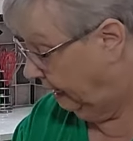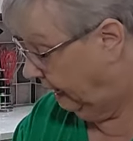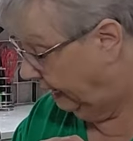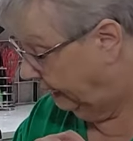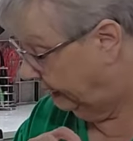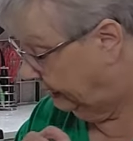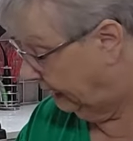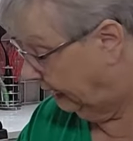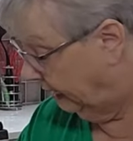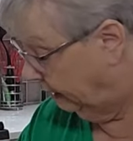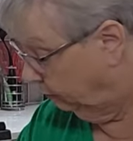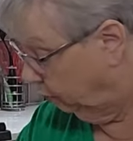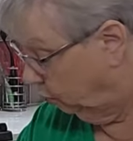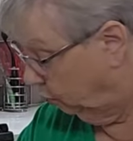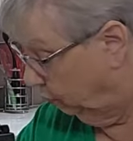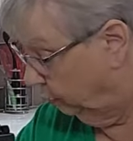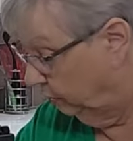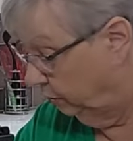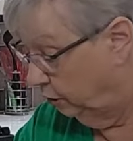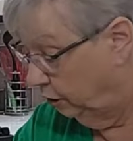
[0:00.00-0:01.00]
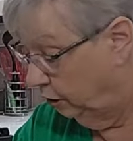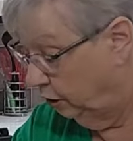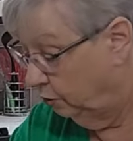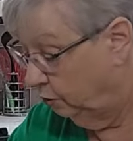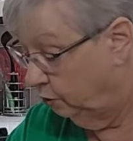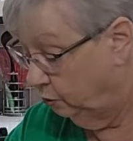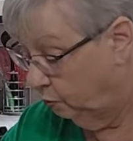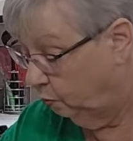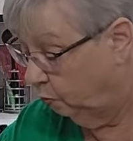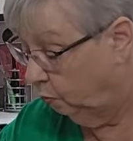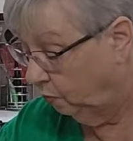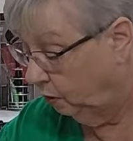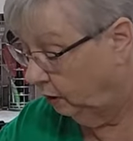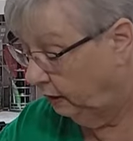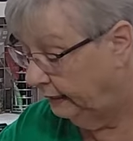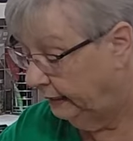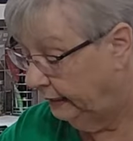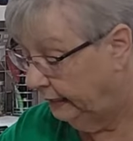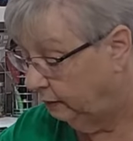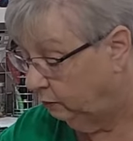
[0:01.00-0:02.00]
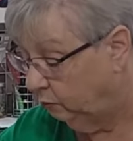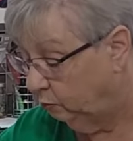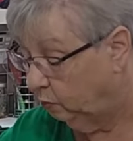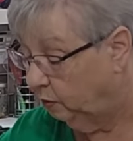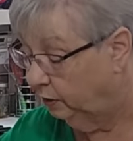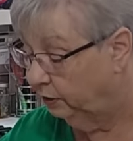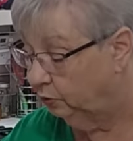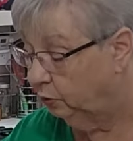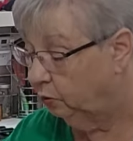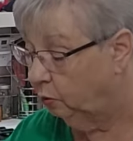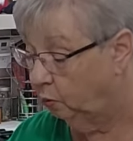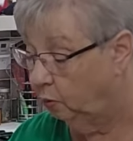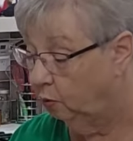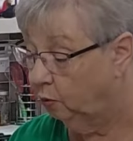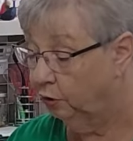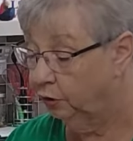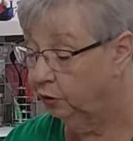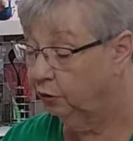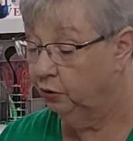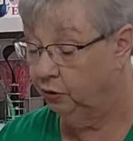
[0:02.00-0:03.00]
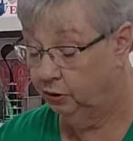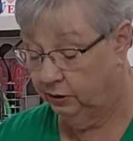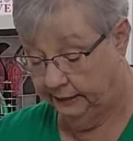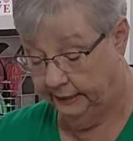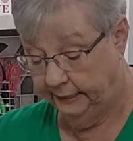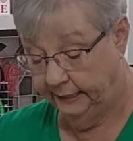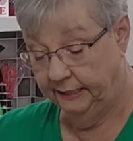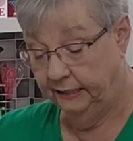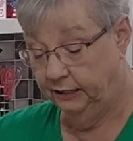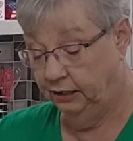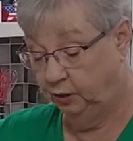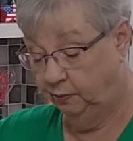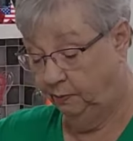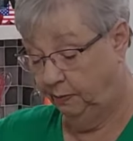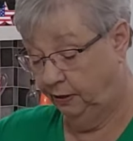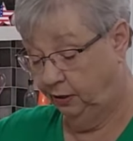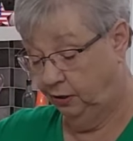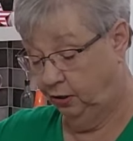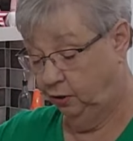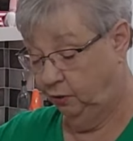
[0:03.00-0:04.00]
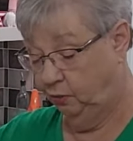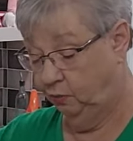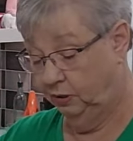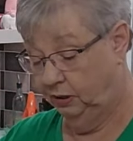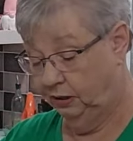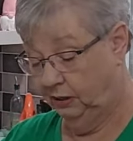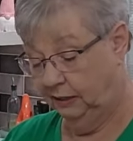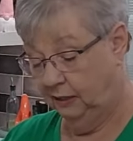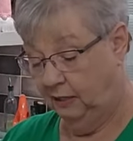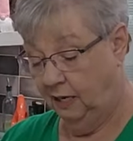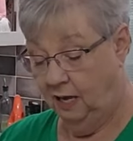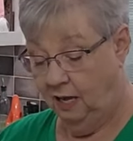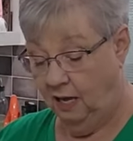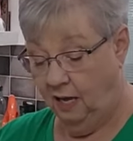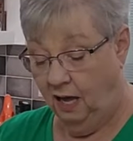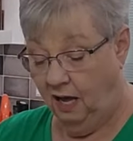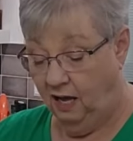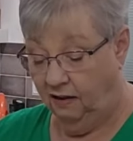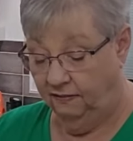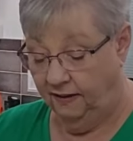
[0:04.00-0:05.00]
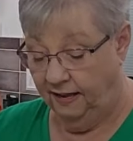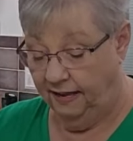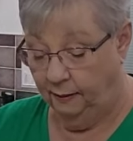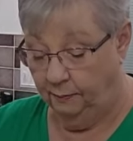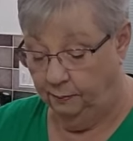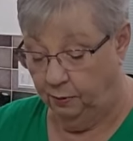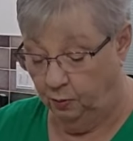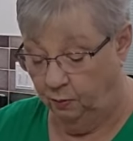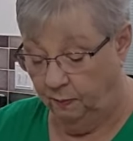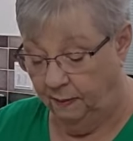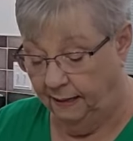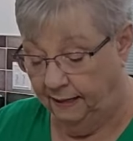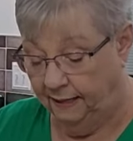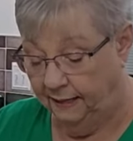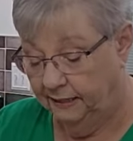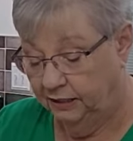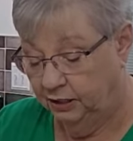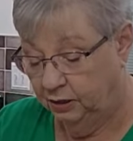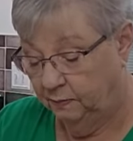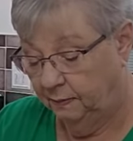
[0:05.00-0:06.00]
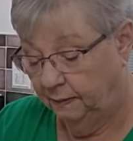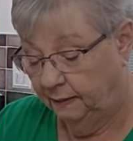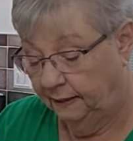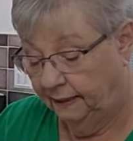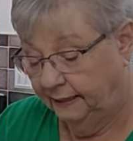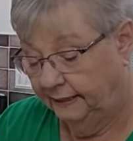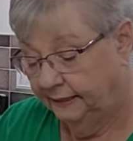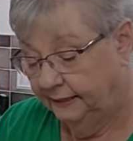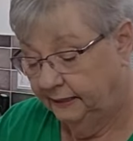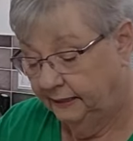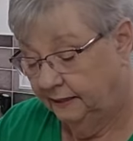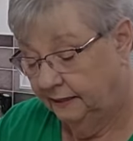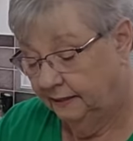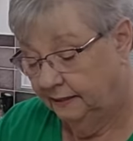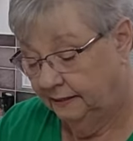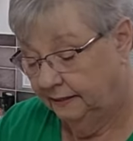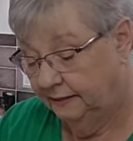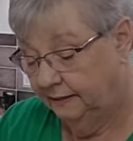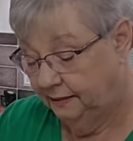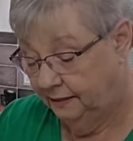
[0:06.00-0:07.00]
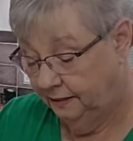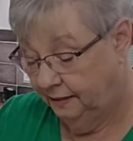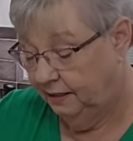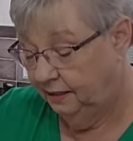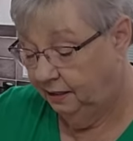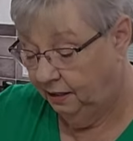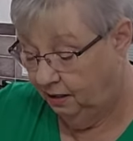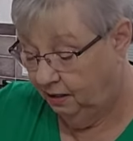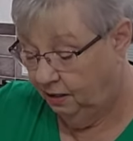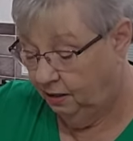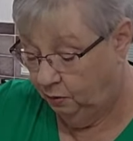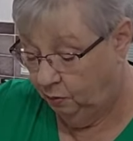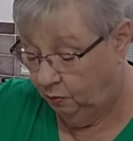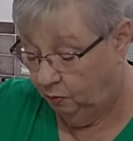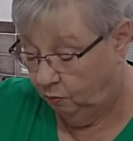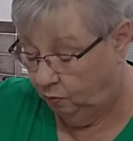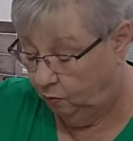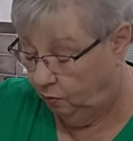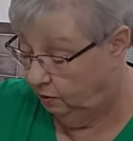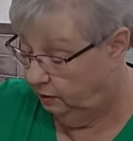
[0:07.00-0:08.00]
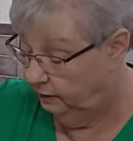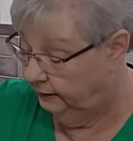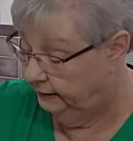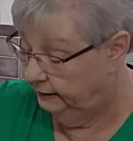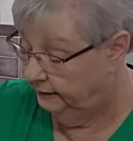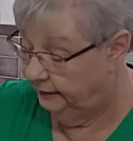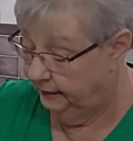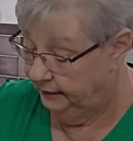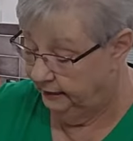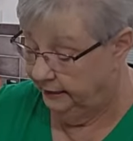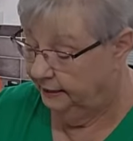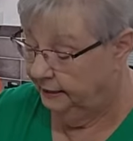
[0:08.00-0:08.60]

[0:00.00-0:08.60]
And I'm going to use one and one quarter teaspoons of apple pie spice. One